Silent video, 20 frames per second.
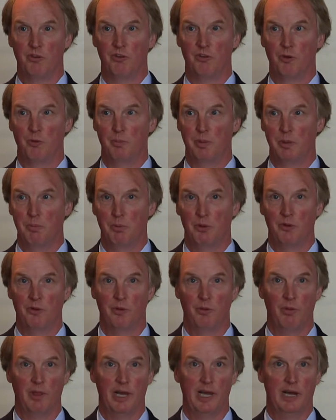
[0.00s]
just so people
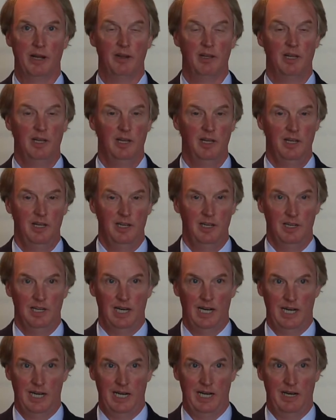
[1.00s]
know that.
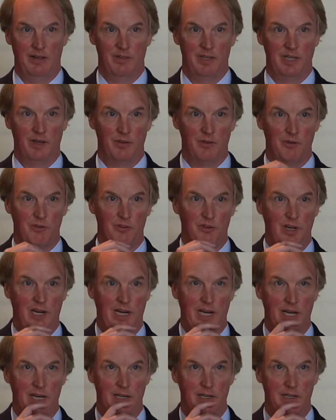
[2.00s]
Uh, on the other
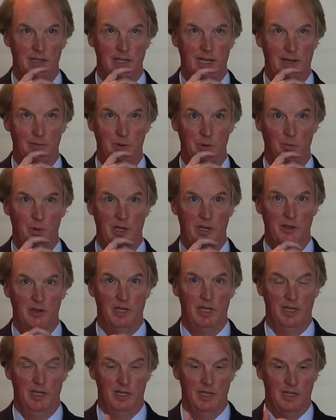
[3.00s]
side, I mean, we
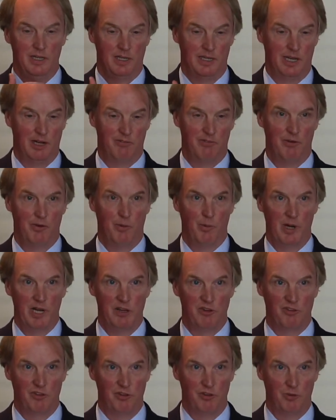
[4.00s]
cover
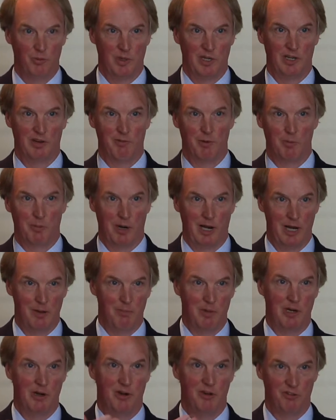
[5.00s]
races, we cover
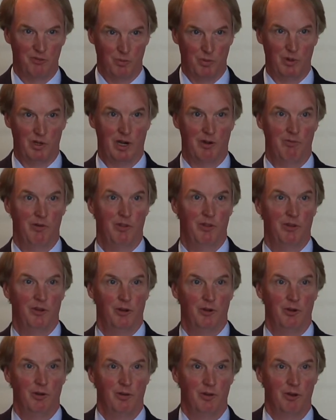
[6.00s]
primaries, and we'll cover the
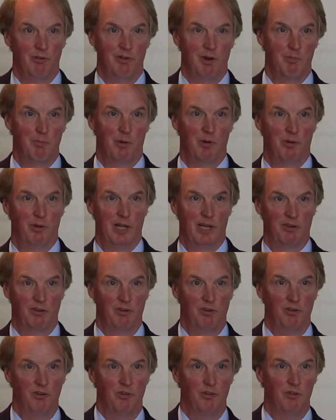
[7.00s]
no November
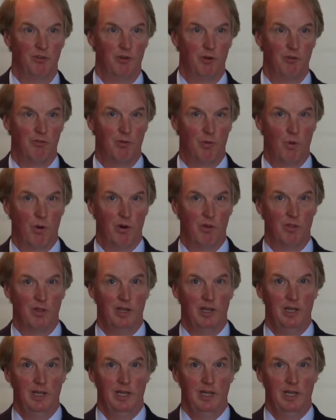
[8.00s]
elections and so forth